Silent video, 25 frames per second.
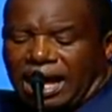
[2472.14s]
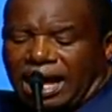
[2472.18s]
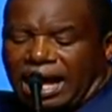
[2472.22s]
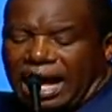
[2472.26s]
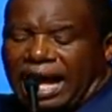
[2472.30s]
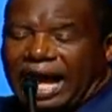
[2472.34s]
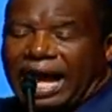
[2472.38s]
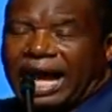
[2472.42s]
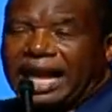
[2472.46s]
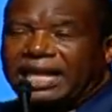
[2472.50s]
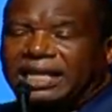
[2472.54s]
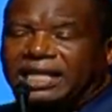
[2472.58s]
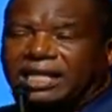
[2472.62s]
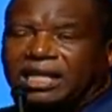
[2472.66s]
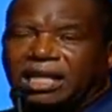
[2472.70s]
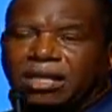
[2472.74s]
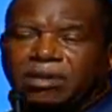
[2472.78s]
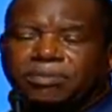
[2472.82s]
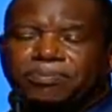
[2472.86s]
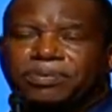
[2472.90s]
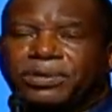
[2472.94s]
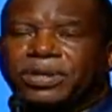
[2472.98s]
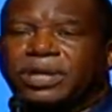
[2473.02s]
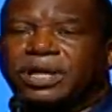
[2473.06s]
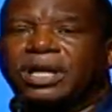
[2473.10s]
I
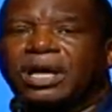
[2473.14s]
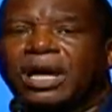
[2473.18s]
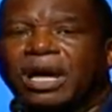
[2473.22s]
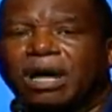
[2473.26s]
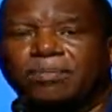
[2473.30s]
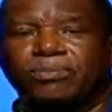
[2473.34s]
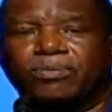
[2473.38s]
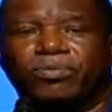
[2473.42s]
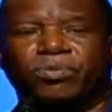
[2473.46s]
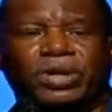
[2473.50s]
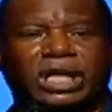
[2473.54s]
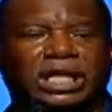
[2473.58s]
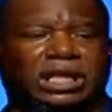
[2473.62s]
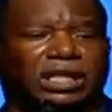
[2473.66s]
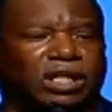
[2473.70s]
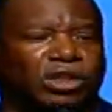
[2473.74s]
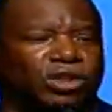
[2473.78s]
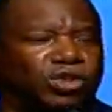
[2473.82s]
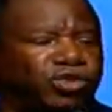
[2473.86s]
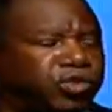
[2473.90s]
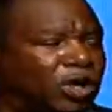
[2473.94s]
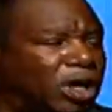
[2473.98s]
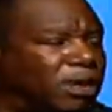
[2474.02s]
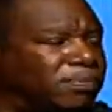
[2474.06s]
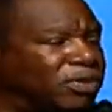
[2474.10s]
can put up with the
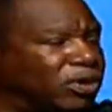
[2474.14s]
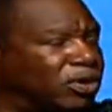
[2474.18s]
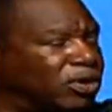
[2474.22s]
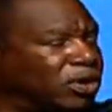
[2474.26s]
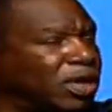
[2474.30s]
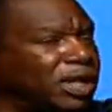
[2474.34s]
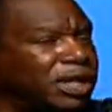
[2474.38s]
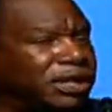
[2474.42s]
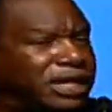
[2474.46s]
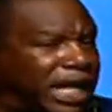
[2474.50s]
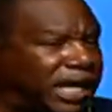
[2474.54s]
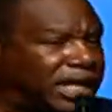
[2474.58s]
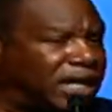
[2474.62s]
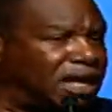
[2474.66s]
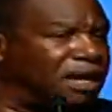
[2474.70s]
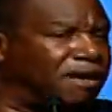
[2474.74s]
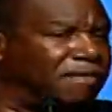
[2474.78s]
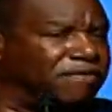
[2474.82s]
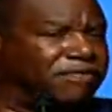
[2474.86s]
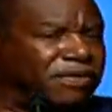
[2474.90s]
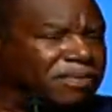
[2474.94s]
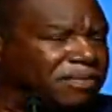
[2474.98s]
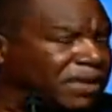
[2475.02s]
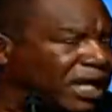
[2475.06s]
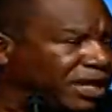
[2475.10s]
trouble that
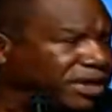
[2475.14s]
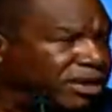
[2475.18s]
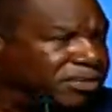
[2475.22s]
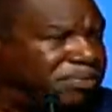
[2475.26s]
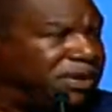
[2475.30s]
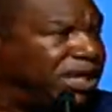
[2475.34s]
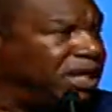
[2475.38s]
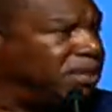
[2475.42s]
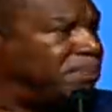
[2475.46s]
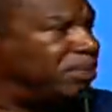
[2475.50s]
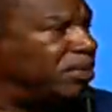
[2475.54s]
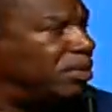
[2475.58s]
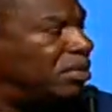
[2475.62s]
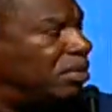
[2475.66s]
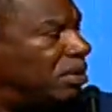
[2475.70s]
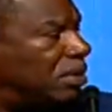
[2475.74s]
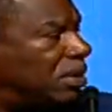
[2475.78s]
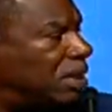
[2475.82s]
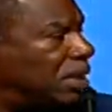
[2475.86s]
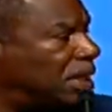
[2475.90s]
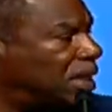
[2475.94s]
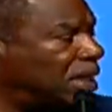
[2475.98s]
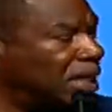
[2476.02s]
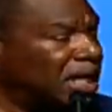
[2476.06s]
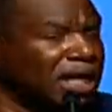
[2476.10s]
come from other people
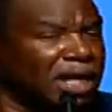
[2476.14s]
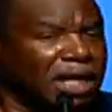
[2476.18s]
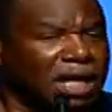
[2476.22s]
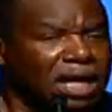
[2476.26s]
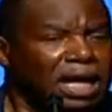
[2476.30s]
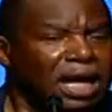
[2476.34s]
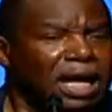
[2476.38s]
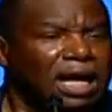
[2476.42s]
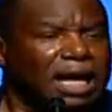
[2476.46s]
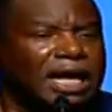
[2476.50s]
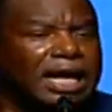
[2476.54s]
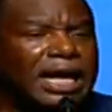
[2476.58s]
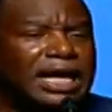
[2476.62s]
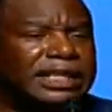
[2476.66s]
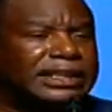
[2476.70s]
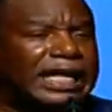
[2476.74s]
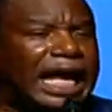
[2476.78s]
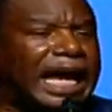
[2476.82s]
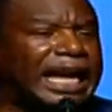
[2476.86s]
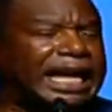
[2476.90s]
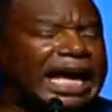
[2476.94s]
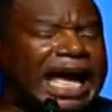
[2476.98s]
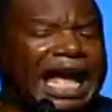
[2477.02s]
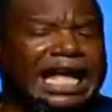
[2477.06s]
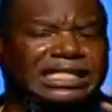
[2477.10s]
because
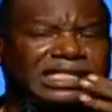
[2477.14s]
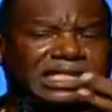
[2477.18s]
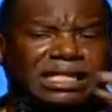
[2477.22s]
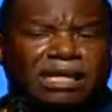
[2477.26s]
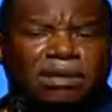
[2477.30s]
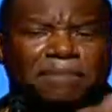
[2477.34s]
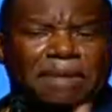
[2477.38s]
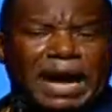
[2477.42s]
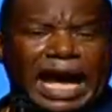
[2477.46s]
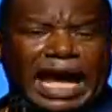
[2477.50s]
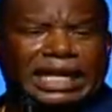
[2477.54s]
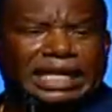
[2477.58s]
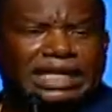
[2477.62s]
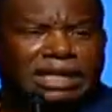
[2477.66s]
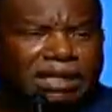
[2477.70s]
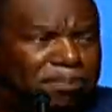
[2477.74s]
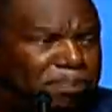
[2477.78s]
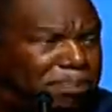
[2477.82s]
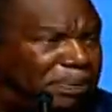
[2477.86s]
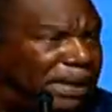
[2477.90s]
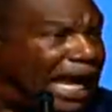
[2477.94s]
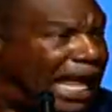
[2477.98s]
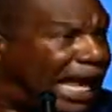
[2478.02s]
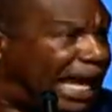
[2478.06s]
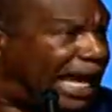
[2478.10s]
I got somebody to
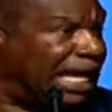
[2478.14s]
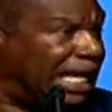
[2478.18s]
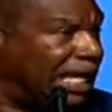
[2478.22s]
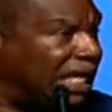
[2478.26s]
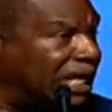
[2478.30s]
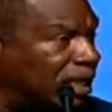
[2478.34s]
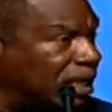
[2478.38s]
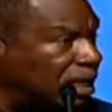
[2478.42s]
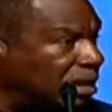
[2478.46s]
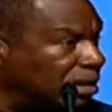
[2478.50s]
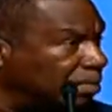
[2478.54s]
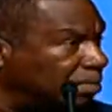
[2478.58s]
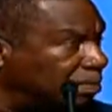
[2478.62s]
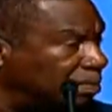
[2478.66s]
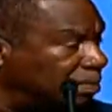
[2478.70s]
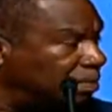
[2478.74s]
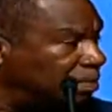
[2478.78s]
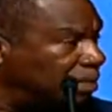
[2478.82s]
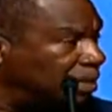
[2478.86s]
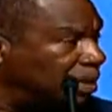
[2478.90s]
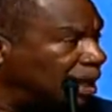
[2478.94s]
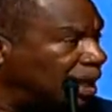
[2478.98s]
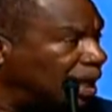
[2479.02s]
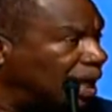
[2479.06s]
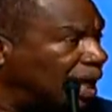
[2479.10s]
blame.
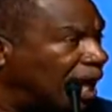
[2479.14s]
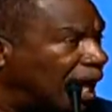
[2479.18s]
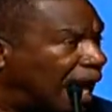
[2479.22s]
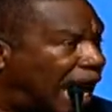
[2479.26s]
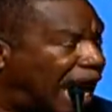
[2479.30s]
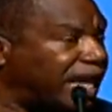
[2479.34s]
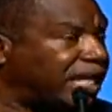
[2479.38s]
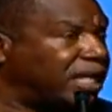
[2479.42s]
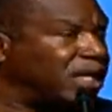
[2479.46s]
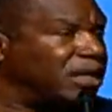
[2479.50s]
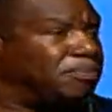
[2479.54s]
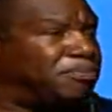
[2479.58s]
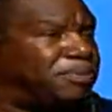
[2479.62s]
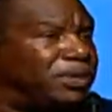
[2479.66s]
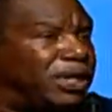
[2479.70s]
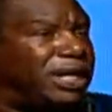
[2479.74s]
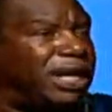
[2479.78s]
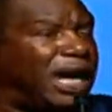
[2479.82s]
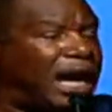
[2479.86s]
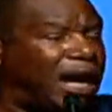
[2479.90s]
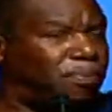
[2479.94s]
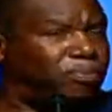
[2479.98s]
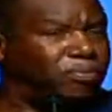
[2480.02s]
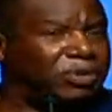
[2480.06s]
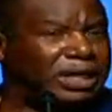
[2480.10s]
I can
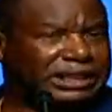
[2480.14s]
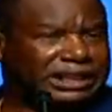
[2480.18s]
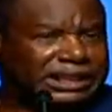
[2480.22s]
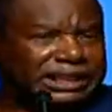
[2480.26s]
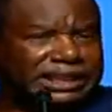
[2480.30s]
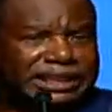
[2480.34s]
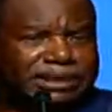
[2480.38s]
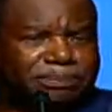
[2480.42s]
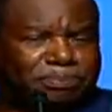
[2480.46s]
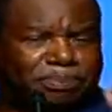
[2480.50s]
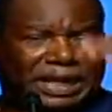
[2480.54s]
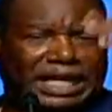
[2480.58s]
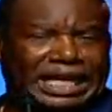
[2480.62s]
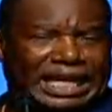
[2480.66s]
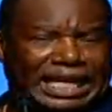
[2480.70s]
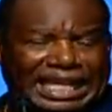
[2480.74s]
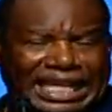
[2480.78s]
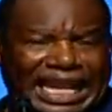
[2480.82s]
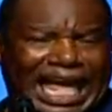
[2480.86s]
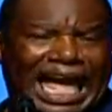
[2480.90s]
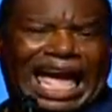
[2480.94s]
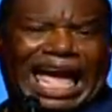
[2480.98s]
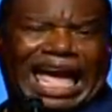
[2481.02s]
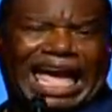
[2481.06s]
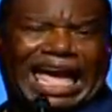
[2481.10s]
put up with being
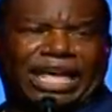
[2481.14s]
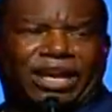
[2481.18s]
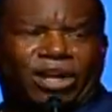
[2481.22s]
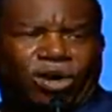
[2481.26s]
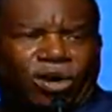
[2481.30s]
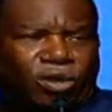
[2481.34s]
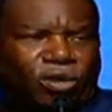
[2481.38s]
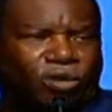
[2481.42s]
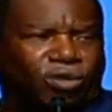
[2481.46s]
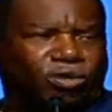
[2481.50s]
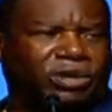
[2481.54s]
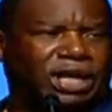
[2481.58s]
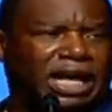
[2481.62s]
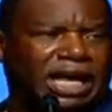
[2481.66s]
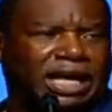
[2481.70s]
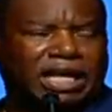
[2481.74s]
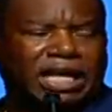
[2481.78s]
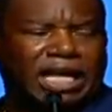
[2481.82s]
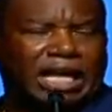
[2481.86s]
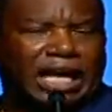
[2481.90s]
lied on and,